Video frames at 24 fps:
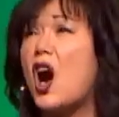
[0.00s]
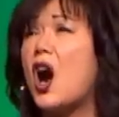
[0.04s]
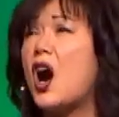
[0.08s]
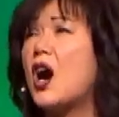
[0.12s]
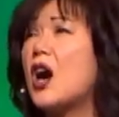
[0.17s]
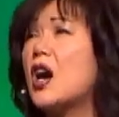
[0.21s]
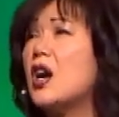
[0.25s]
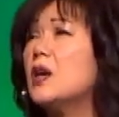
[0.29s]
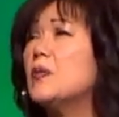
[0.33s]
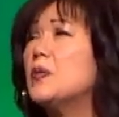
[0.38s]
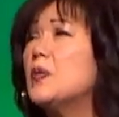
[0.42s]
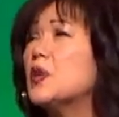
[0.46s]

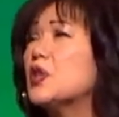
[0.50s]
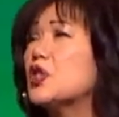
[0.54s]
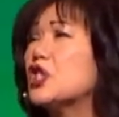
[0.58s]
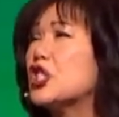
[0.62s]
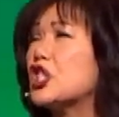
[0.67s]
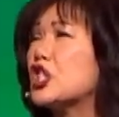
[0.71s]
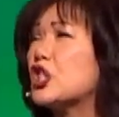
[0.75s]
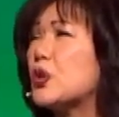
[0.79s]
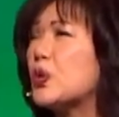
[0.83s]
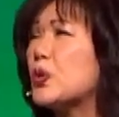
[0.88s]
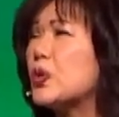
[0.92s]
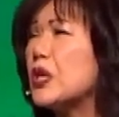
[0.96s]
horrible
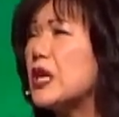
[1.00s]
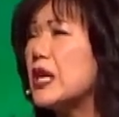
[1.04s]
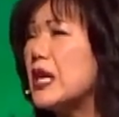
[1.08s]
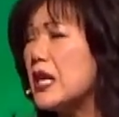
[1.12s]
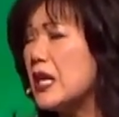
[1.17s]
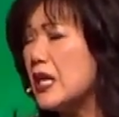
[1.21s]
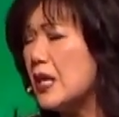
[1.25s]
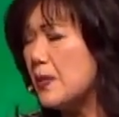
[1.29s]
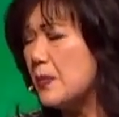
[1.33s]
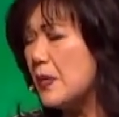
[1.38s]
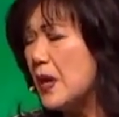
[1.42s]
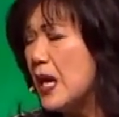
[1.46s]

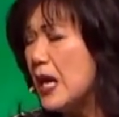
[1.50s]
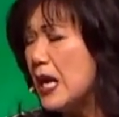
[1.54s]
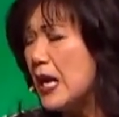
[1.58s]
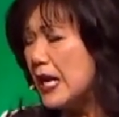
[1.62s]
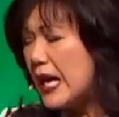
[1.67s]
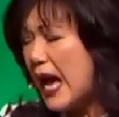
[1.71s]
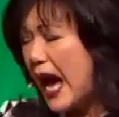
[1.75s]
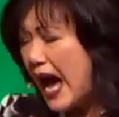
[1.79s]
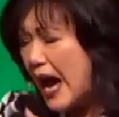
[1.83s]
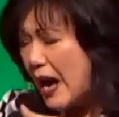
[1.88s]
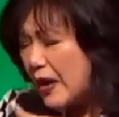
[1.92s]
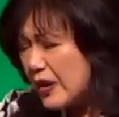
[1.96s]
scream
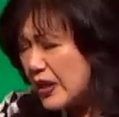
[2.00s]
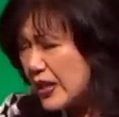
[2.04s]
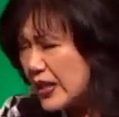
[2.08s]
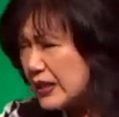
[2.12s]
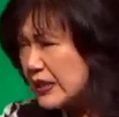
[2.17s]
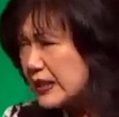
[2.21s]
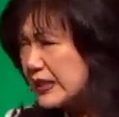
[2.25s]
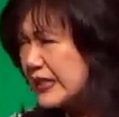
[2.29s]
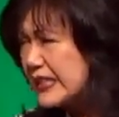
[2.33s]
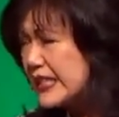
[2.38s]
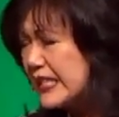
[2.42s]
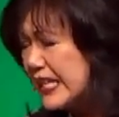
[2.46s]
out
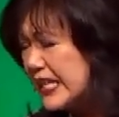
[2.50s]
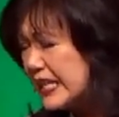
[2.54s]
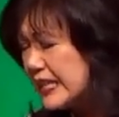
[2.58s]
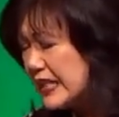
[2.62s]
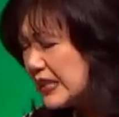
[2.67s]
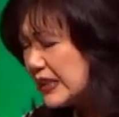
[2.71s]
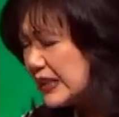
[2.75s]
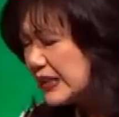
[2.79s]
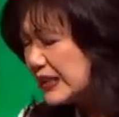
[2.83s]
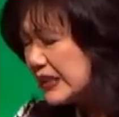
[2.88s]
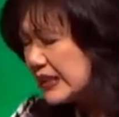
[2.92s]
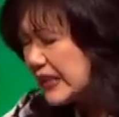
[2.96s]
in
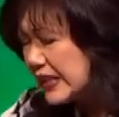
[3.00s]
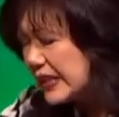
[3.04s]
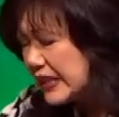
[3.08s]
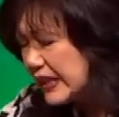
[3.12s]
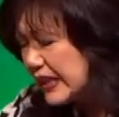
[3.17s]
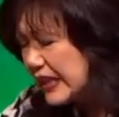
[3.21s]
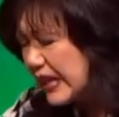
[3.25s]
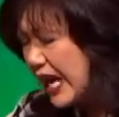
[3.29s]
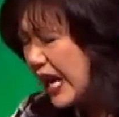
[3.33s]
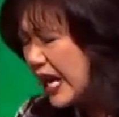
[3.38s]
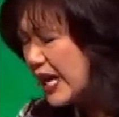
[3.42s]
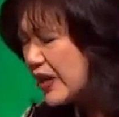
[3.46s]
the
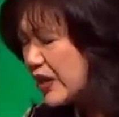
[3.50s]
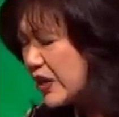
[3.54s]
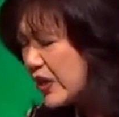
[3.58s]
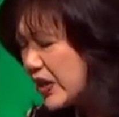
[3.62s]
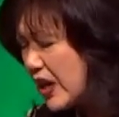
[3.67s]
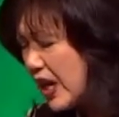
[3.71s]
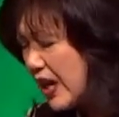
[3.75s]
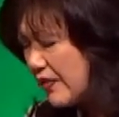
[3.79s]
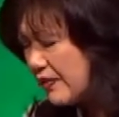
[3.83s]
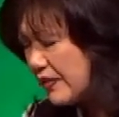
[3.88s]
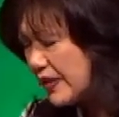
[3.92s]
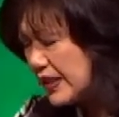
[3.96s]

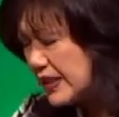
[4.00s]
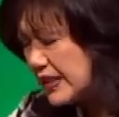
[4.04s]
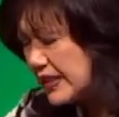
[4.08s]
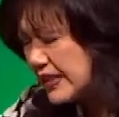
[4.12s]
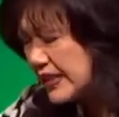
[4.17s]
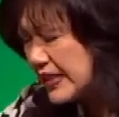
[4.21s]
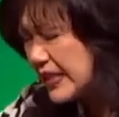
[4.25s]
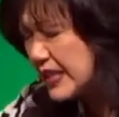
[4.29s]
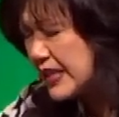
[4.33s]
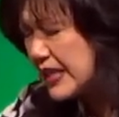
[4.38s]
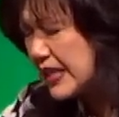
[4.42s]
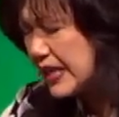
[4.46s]
gutter of the
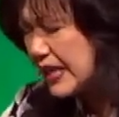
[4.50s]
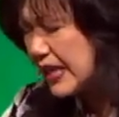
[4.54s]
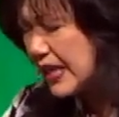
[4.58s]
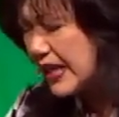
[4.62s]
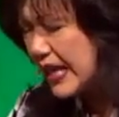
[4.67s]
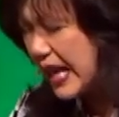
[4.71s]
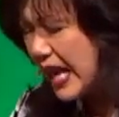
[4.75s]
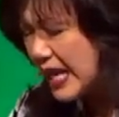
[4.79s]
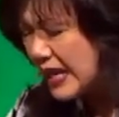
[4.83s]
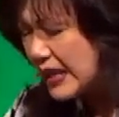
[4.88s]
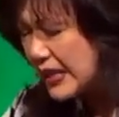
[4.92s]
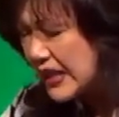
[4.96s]
city.
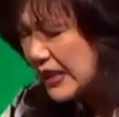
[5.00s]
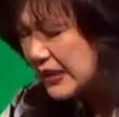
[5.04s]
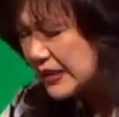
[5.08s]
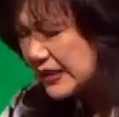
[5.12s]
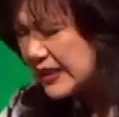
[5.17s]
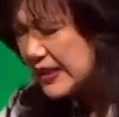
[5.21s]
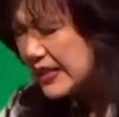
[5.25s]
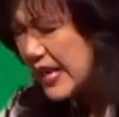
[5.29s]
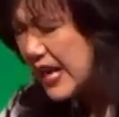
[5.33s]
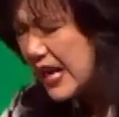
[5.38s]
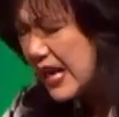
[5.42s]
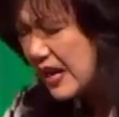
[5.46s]
And I look
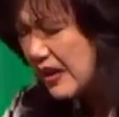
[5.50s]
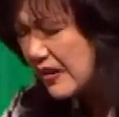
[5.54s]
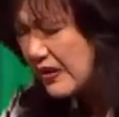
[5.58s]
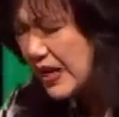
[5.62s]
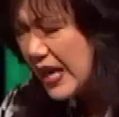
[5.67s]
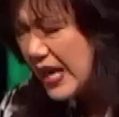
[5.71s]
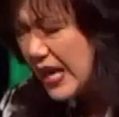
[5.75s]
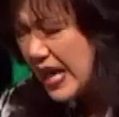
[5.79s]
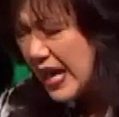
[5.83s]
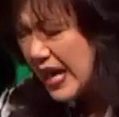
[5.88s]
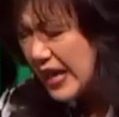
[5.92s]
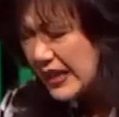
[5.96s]
down,
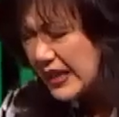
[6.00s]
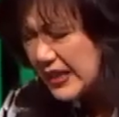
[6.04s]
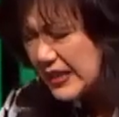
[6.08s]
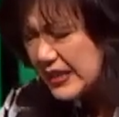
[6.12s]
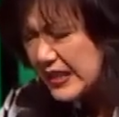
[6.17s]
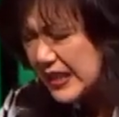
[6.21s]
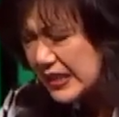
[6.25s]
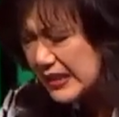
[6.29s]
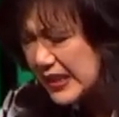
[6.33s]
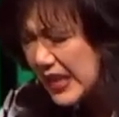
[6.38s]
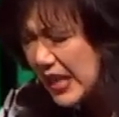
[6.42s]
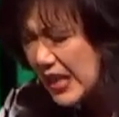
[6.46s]
and
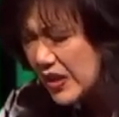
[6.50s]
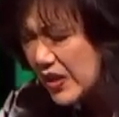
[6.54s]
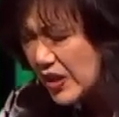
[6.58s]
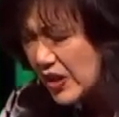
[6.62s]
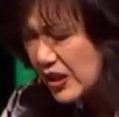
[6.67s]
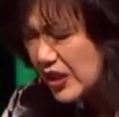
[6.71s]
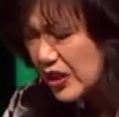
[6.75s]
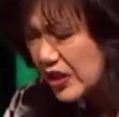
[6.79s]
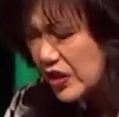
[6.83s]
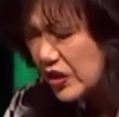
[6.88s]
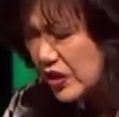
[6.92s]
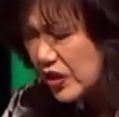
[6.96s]
it's
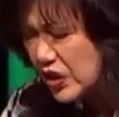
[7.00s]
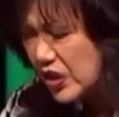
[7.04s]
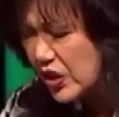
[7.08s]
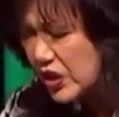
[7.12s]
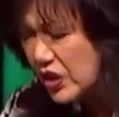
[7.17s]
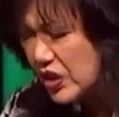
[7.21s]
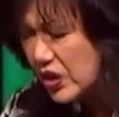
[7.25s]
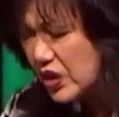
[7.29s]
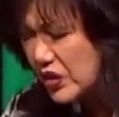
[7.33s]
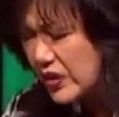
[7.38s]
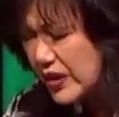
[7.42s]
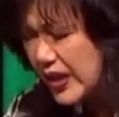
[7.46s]
another little
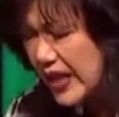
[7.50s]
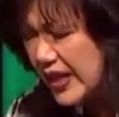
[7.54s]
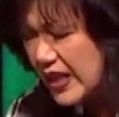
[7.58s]
girl